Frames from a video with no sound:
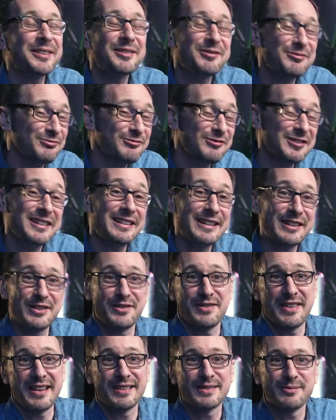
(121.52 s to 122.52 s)
the really
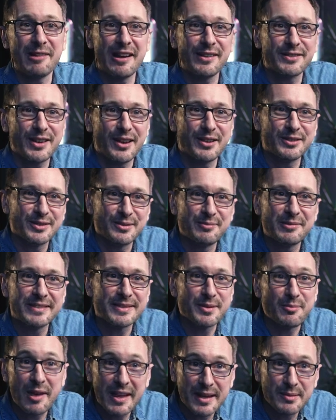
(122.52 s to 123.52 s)
good things about Totem
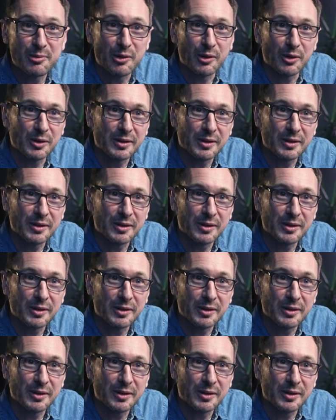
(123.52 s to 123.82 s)
is the people.